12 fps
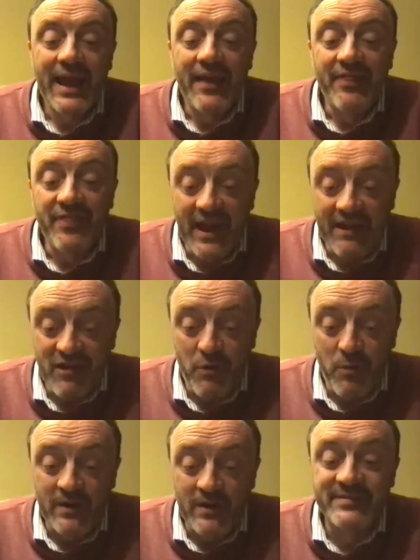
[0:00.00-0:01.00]
There I
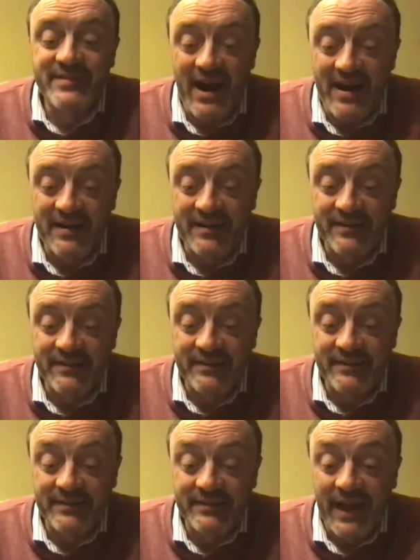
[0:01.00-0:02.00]
was
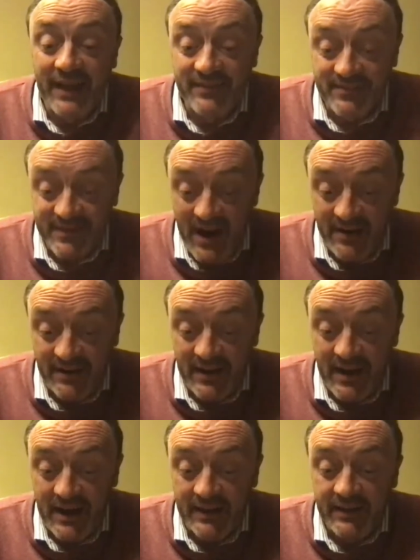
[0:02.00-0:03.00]
at the starting
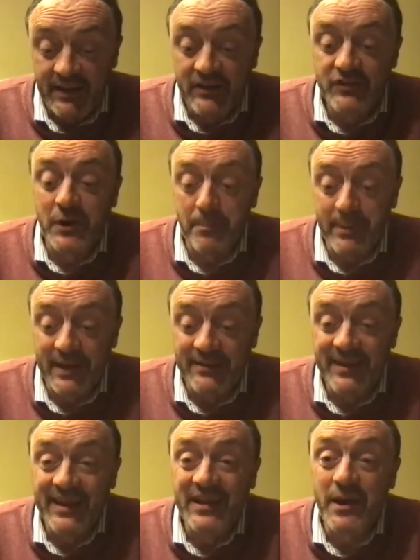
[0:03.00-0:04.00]
line to compete
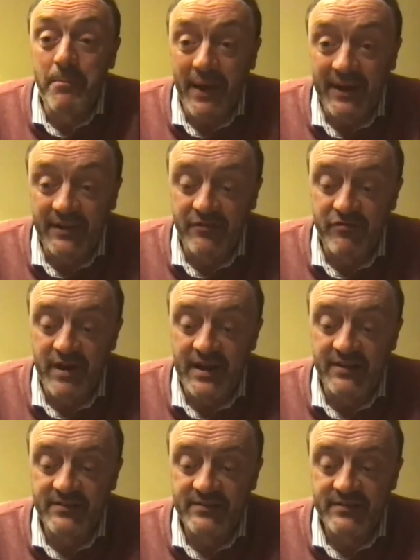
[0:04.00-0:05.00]
in a competitive
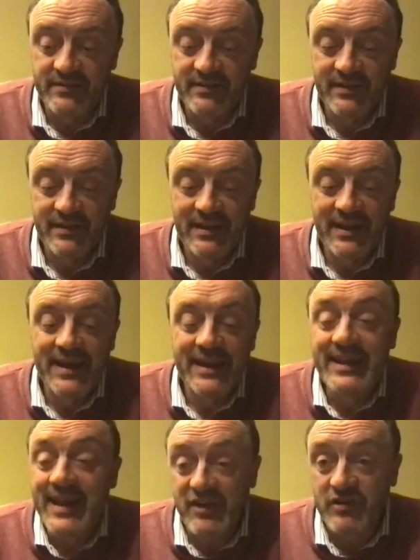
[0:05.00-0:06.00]
race.
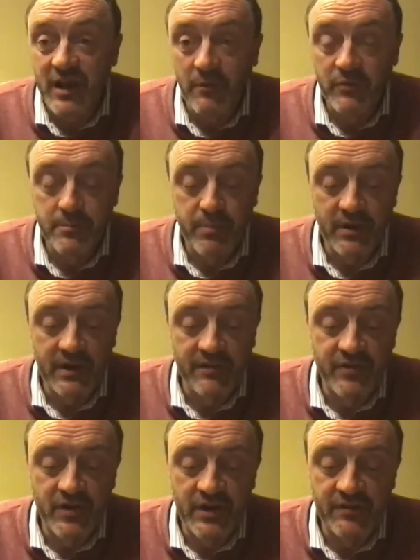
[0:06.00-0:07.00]
Naturally, I was a bundle of
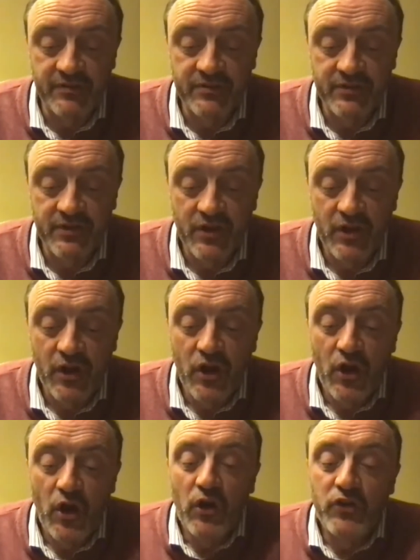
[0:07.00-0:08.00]
nerves.
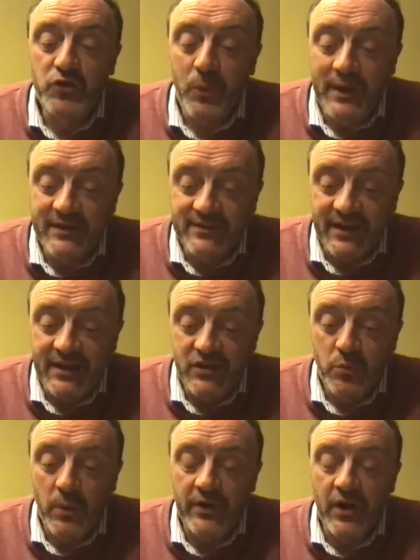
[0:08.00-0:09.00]
So I did
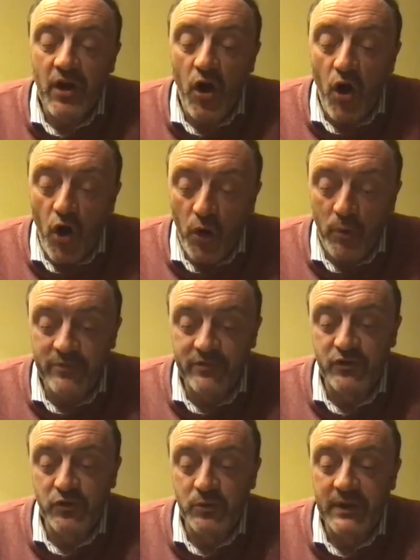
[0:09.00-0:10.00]
what I always
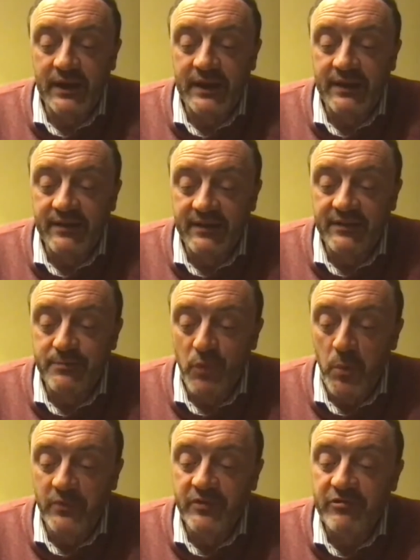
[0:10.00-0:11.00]
do in these
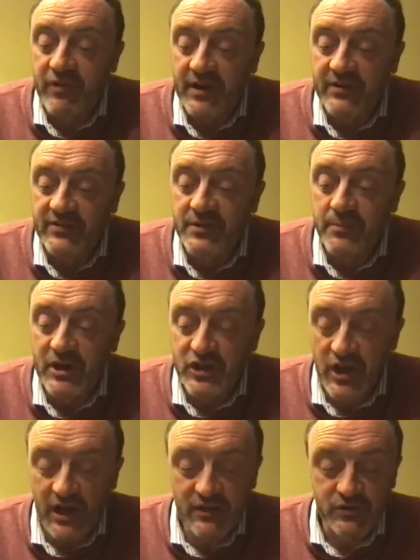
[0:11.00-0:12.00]
moments of crisis in my
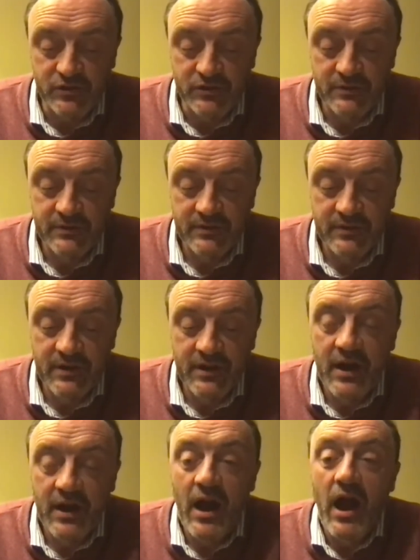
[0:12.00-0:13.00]
childhood.
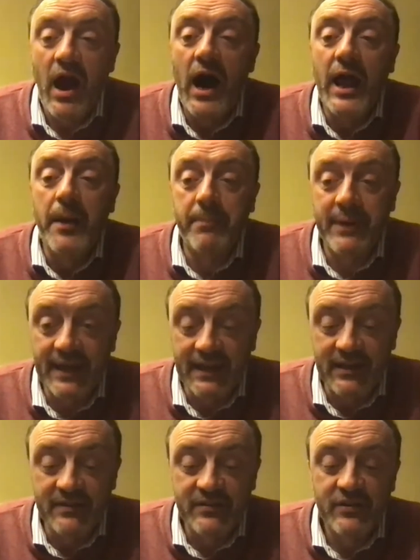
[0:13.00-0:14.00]
I
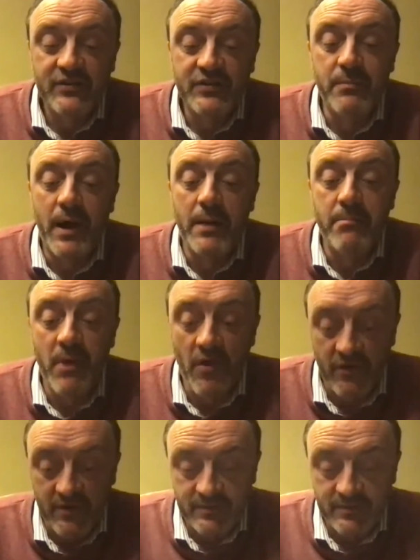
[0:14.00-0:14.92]
appealed to my mother.